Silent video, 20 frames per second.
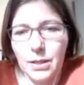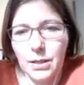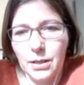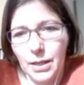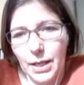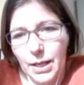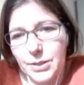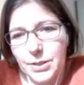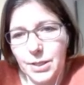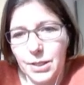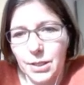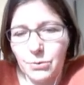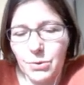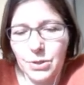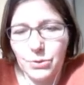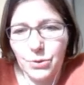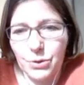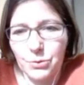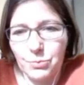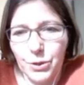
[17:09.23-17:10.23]
and
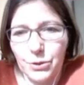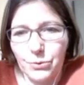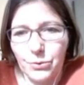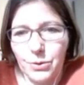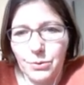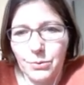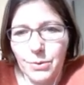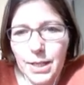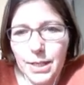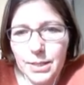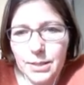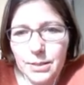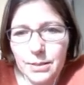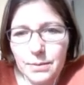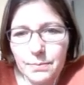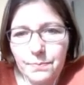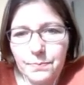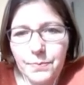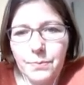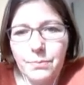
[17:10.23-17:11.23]
increase respiratory rate,
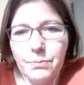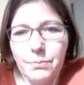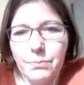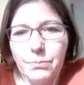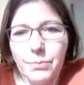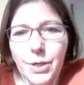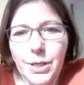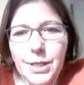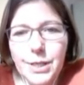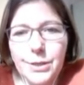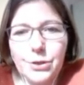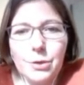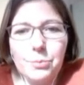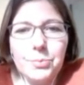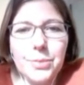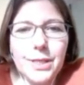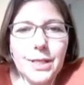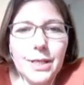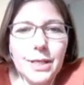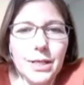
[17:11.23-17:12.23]
monitor
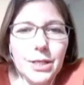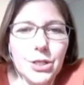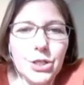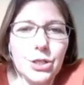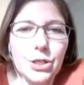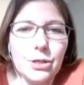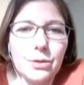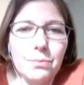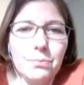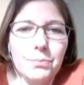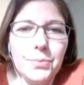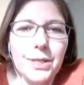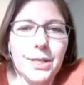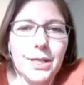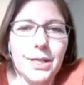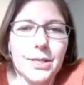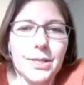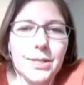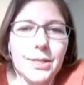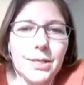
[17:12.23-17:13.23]
pH,
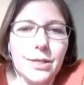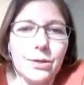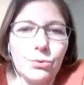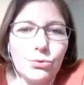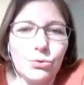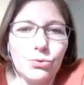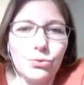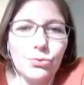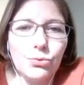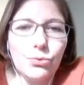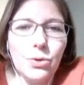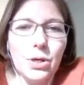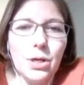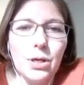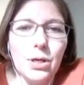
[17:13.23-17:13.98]
PaCO2,